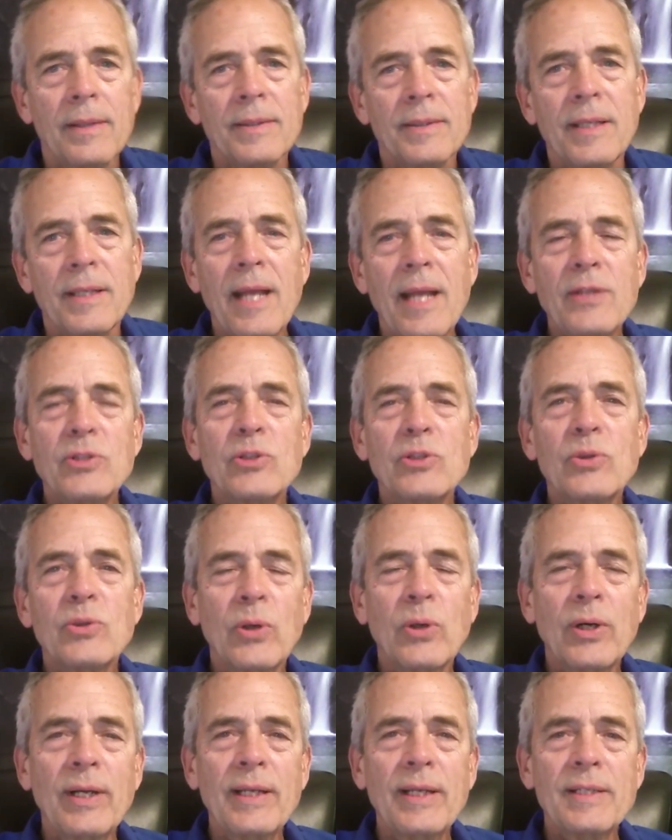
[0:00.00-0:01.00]
Today's
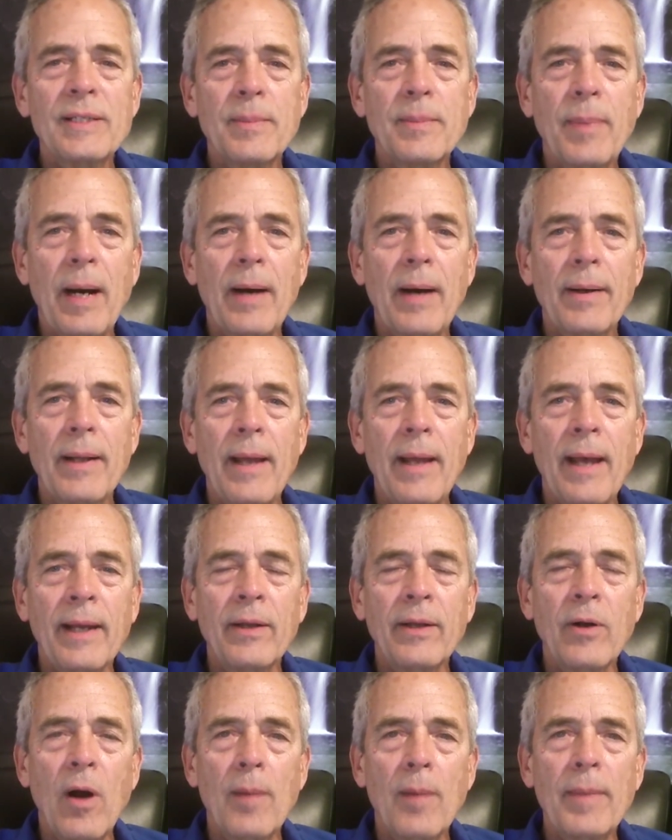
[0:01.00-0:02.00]
story is about
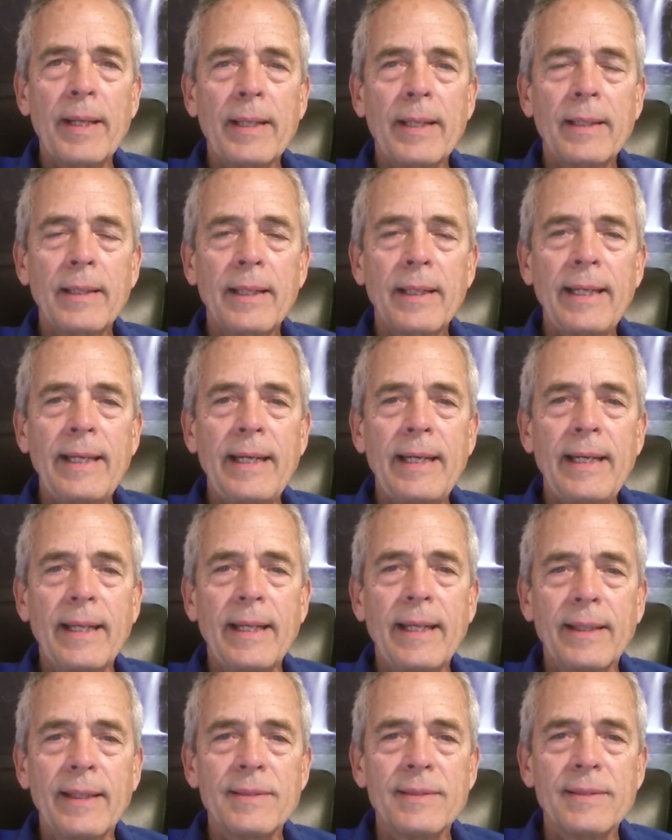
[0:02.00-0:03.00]
economic
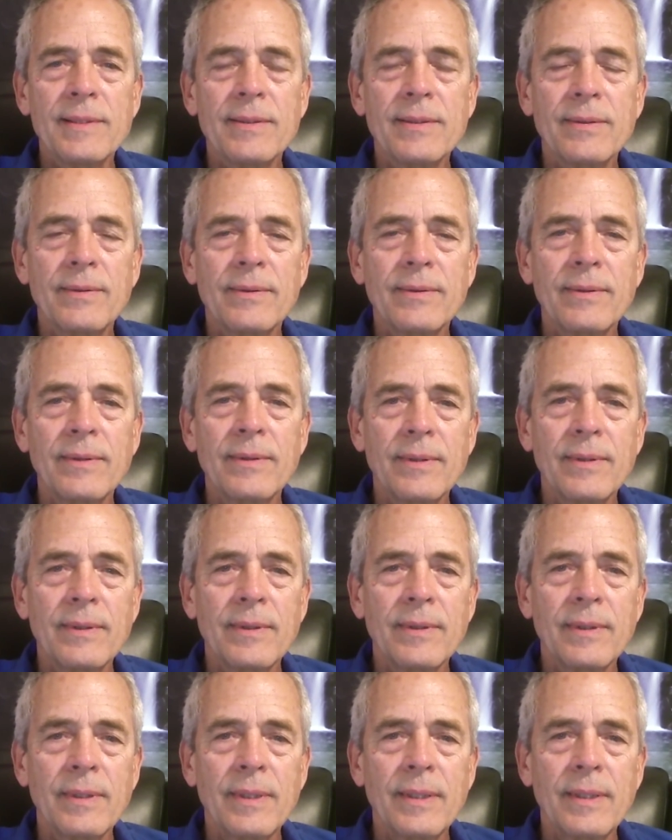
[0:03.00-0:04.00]
gleanings.
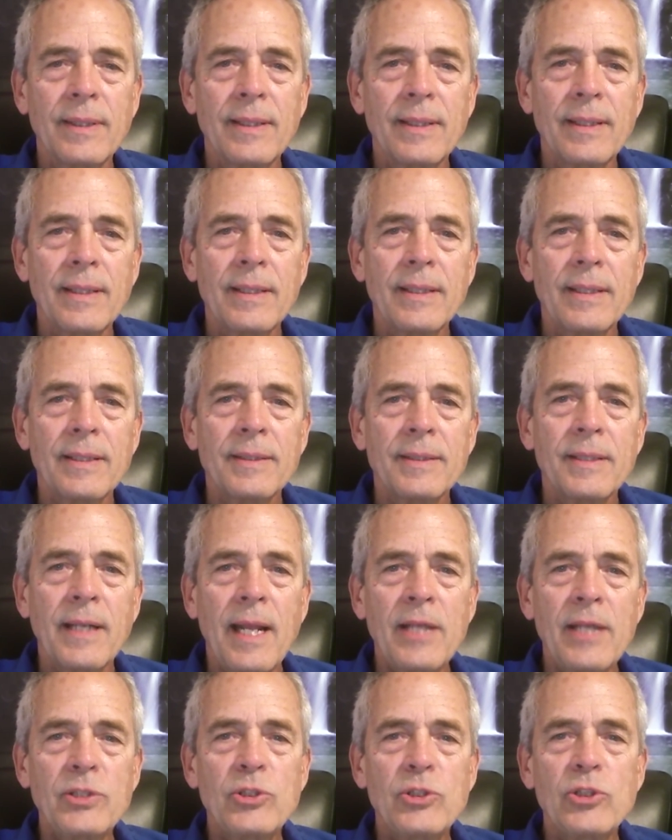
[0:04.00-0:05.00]

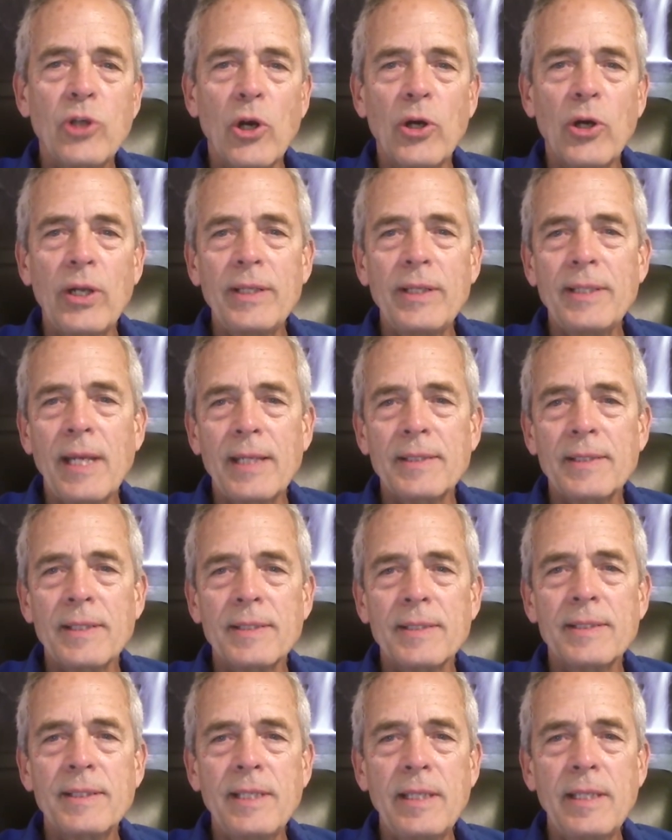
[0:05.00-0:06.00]
Today's journey takes
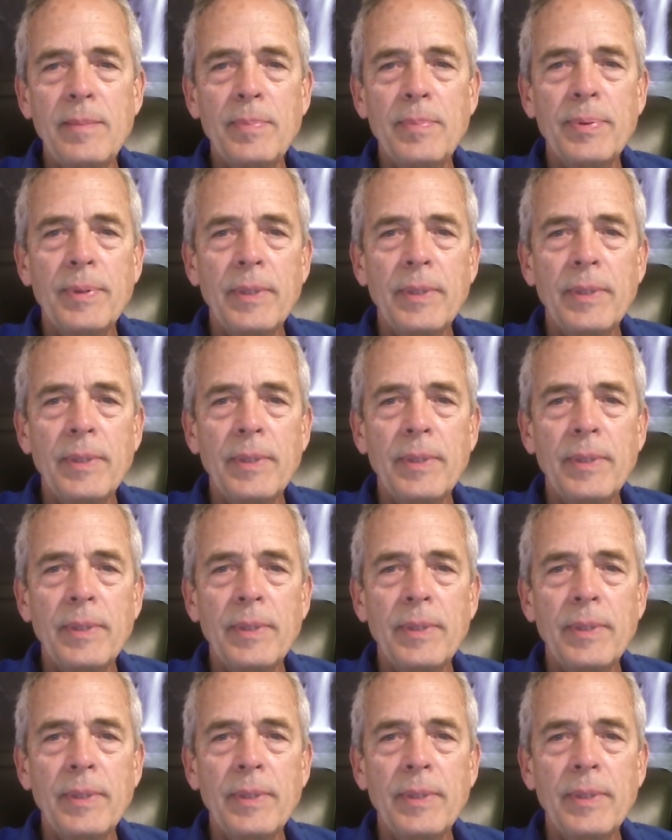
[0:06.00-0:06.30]
us deep